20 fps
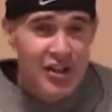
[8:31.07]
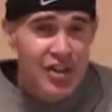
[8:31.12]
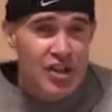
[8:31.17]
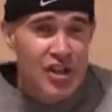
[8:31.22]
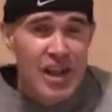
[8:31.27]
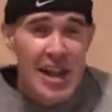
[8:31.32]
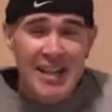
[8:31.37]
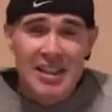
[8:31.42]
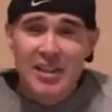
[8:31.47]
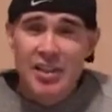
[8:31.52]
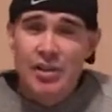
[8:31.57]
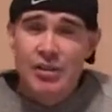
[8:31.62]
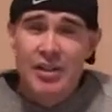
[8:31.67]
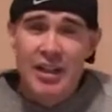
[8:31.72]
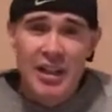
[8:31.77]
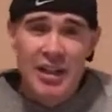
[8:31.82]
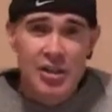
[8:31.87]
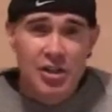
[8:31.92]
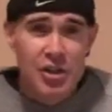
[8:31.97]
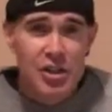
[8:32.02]
Jets
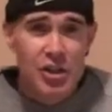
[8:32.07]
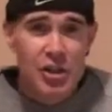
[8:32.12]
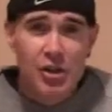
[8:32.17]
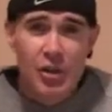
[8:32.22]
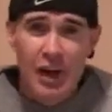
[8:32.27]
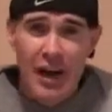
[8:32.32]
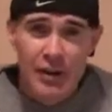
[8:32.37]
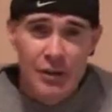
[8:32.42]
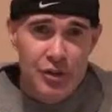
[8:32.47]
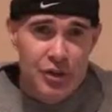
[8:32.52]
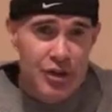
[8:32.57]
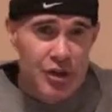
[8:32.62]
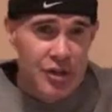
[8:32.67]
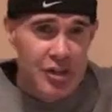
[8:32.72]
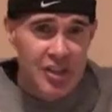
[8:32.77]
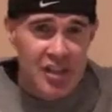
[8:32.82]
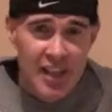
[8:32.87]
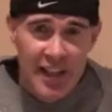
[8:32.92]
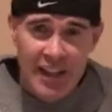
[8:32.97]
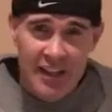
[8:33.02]
3-2. I was
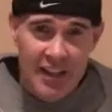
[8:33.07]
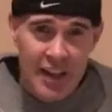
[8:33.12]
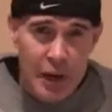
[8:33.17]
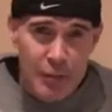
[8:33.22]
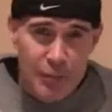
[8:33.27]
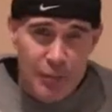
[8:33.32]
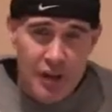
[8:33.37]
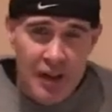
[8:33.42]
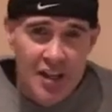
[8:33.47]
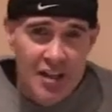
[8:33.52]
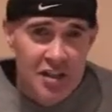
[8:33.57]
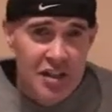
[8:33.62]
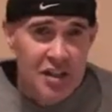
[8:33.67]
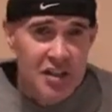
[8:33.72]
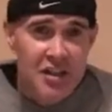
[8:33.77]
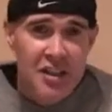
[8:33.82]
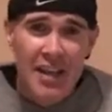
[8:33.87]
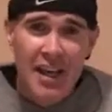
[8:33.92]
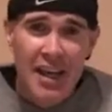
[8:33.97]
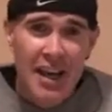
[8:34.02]
just singing their
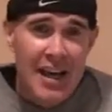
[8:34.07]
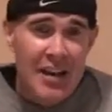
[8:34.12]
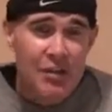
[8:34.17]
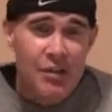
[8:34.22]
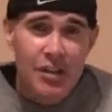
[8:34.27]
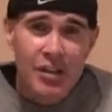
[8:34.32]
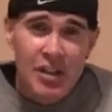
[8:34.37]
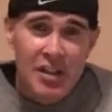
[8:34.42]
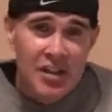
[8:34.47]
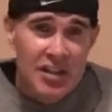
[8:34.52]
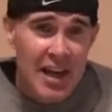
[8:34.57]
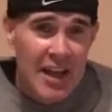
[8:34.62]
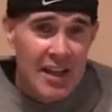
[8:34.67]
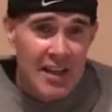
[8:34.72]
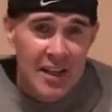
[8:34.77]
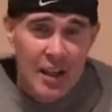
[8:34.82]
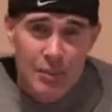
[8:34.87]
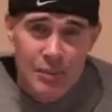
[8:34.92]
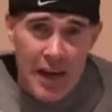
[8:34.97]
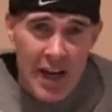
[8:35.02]
praises. Can't really say
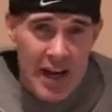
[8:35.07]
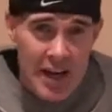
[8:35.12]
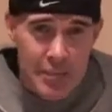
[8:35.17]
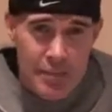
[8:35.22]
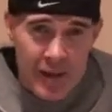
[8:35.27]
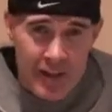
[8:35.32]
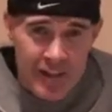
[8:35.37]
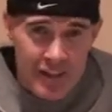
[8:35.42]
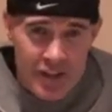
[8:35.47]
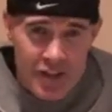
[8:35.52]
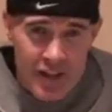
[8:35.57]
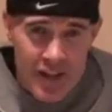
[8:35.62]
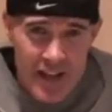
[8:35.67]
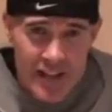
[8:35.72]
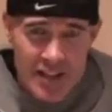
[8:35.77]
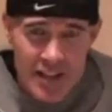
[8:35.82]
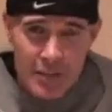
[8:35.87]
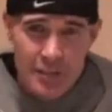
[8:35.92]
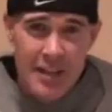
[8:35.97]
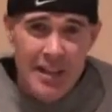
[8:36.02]
anything bad about the
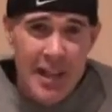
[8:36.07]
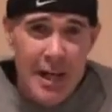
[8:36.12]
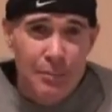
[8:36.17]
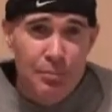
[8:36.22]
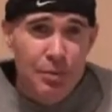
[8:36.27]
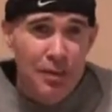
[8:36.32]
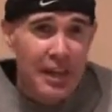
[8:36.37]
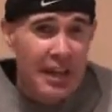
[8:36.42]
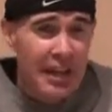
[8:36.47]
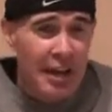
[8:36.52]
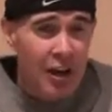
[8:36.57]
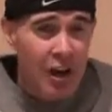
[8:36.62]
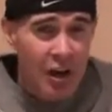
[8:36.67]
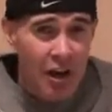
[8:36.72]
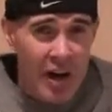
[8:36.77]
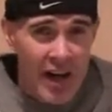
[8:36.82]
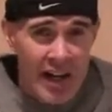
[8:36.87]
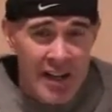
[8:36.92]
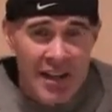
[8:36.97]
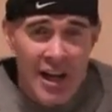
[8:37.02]
Jets. I mean, they're playing
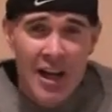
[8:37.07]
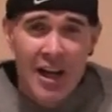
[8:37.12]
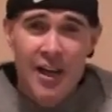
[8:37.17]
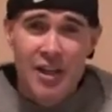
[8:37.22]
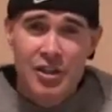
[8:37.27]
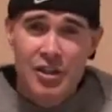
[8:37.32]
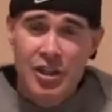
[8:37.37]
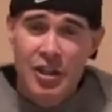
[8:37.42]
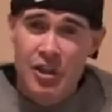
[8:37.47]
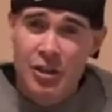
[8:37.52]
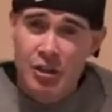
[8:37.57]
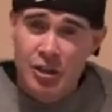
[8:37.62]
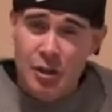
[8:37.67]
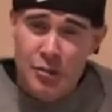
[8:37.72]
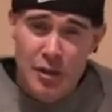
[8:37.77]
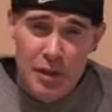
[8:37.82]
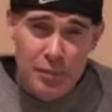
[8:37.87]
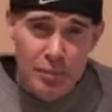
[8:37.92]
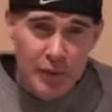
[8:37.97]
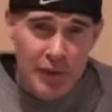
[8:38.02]
hard. Geno
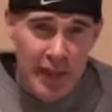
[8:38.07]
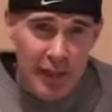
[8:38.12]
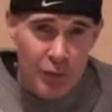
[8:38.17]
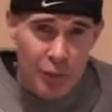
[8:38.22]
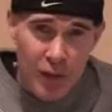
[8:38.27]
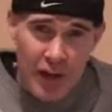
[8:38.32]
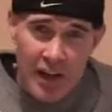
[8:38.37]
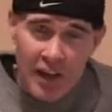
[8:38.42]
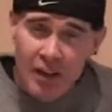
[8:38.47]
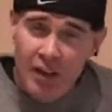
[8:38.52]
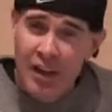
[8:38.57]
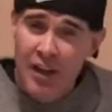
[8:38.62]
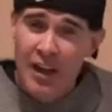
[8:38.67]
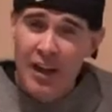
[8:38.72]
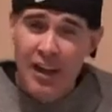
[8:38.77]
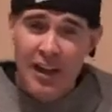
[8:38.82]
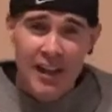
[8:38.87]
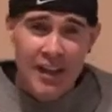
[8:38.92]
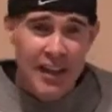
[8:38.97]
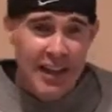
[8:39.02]
Smith played well.
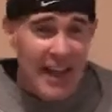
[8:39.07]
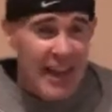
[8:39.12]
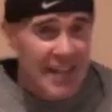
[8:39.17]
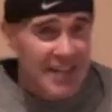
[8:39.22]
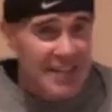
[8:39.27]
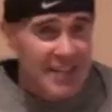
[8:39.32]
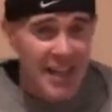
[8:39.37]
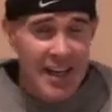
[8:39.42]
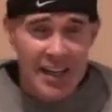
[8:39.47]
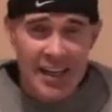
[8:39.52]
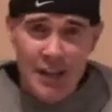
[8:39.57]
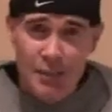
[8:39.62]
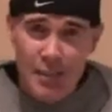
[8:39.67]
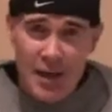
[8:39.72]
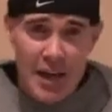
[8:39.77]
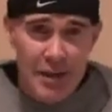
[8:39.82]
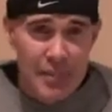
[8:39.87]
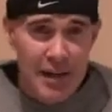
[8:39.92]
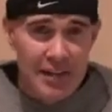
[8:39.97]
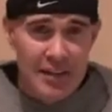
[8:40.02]
Can't say anything
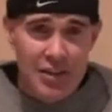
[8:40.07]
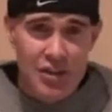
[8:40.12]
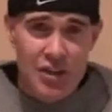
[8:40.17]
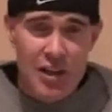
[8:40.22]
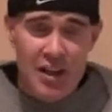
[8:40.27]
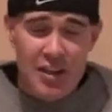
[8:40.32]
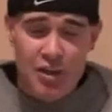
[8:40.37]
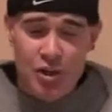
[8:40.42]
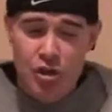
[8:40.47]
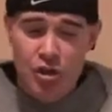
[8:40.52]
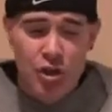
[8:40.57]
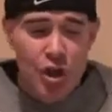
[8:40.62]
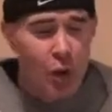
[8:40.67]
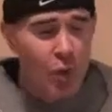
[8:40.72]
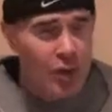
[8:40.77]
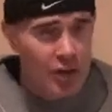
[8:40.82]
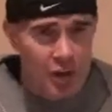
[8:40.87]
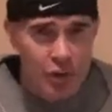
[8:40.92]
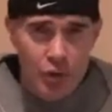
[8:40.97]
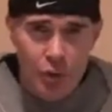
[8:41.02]
bad about the Jets.
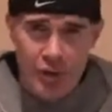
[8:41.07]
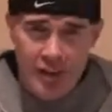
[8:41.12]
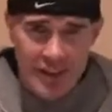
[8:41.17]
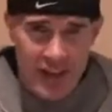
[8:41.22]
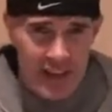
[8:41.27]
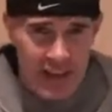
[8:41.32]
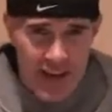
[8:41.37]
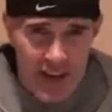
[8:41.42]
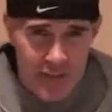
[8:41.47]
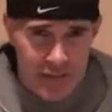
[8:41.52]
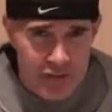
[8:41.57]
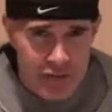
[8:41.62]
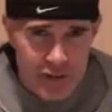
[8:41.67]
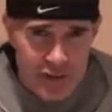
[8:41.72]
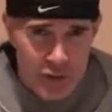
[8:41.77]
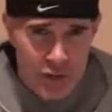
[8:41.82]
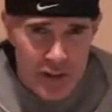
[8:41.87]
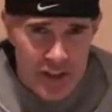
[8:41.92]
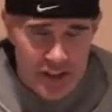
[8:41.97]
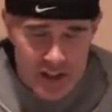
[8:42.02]
No one thought they'd have
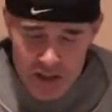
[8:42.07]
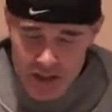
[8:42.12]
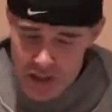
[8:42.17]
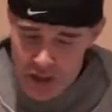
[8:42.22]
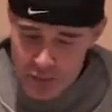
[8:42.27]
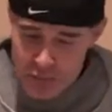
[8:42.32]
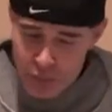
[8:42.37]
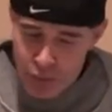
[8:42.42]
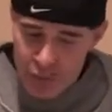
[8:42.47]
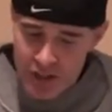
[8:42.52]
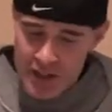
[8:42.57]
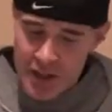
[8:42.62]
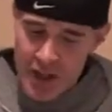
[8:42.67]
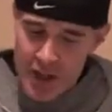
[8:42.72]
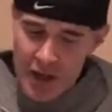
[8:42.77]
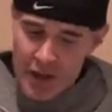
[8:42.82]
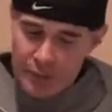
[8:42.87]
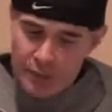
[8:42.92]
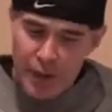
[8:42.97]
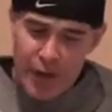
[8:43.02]
3 wins at this point.
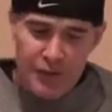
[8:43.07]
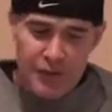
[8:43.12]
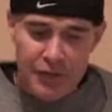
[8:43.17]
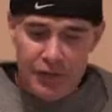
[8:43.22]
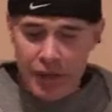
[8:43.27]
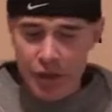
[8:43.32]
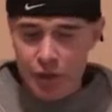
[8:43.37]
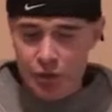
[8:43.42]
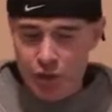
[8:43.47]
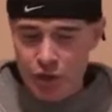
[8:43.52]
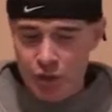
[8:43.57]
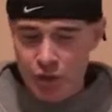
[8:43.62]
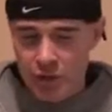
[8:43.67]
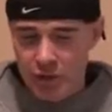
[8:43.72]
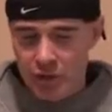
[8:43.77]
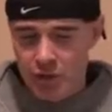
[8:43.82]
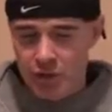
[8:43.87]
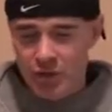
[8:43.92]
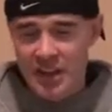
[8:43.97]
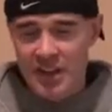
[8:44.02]
Buffalo
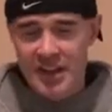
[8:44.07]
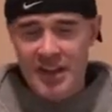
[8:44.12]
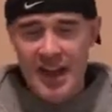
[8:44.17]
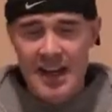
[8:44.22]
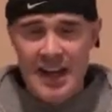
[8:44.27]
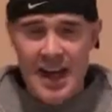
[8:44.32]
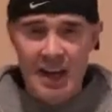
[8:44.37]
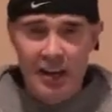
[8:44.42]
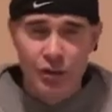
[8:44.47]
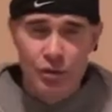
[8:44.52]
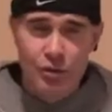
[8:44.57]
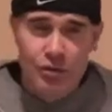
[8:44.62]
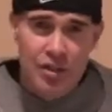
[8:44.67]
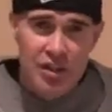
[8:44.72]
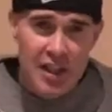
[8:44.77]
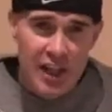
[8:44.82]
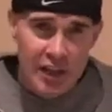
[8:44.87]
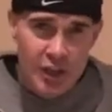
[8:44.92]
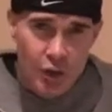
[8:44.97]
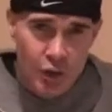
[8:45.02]
2-3. They now
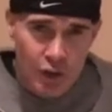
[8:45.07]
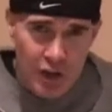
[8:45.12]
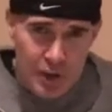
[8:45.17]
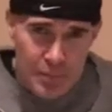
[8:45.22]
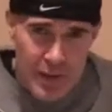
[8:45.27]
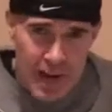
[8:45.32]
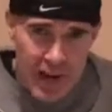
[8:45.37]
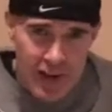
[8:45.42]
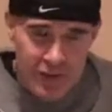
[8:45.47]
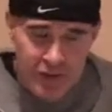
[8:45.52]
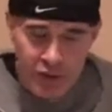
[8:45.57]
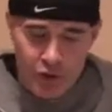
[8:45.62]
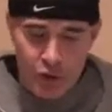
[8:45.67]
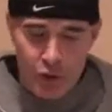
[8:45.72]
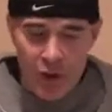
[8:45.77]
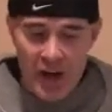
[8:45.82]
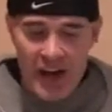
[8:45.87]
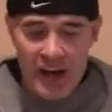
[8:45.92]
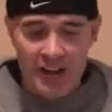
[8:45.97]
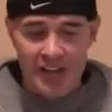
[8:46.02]
lose their quarterback for
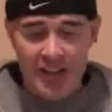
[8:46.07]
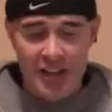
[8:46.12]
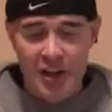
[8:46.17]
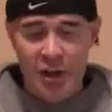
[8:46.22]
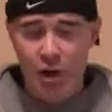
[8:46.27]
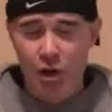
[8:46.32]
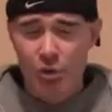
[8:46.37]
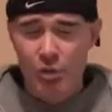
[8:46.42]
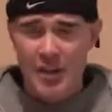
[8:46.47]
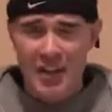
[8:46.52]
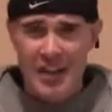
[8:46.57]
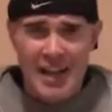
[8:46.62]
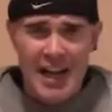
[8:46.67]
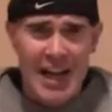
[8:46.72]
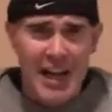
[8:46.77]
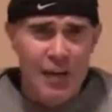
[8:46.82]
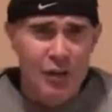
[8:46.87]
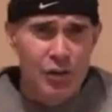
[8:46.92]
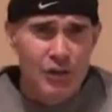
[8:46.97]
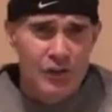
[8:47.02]
a while. They're going with a
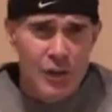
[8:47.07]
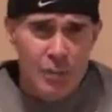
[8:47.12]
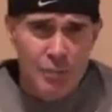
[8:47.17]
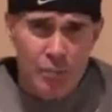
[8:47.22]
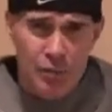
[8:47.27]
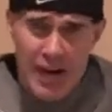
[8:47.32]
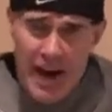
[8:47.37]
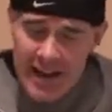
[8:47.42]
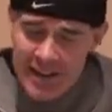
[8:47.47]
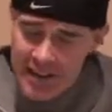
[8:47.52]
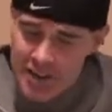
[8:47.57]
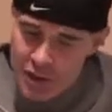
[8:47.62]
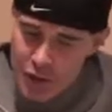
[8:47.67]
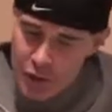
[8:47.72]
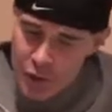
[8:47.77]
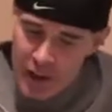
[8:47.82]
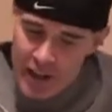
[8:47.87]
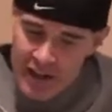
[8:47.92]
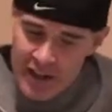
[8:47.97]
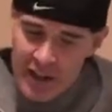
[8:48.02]
guy off the practice
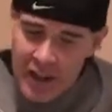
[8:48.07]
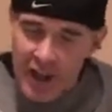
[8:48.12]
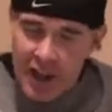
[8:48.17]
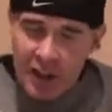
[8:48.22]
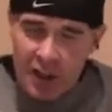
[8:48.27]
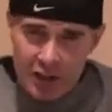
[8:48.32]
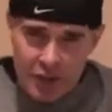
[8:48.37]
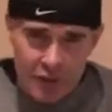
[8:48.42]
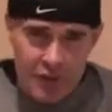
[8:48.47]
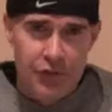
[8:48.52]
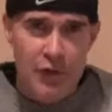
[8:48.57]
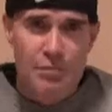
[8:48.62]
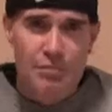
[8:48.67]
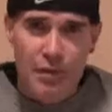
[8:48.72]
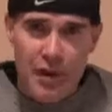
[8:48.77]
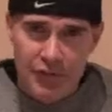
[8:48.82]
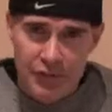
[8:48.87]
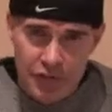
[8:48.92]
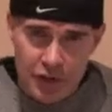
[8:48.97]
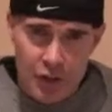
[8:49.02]
squad. Look for
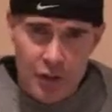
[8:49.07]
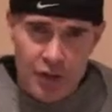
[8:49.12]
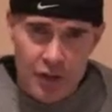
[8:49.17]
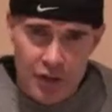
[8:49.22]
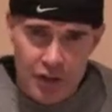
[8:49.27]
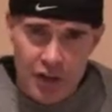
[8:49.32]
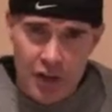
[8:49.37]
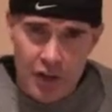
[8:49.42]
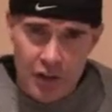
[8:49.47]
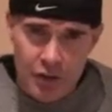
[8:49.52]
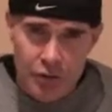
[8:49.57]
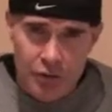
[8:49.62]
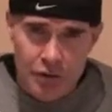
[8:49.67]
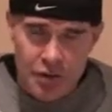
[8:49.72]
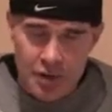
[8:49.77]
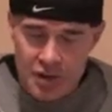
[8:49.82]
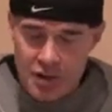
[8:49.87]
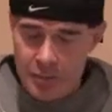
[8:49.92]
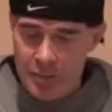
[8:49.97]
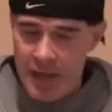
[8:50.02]
Buffalo to start
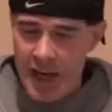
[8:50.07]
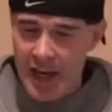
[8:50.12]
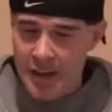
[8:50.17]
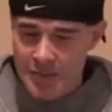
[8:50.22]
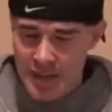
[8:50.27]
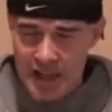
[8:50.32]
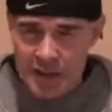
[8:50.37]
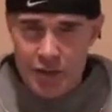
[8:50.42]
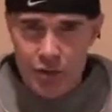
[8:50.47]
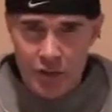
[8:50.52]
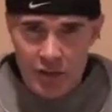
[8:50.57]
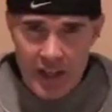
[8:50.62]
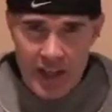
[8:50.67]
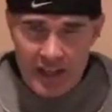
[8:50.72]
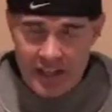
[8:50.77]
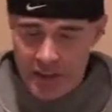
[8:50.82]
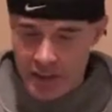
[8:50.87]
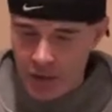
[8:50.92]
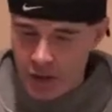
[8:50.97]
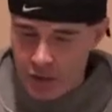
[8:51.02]
losing some games. I do
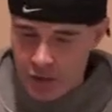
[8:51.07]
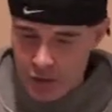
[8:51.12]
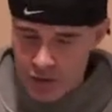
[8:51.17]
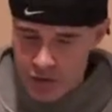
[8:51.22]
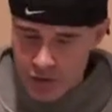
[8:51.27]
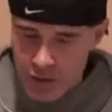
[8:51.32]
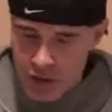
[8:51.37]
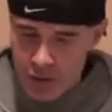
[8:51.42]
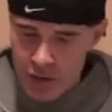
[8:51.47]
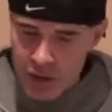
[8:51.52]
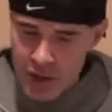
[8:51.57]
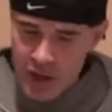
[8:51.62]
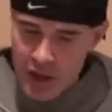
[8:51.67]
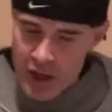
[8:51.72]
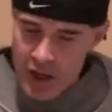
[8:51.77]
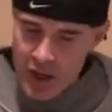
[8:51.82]
like the coach, though.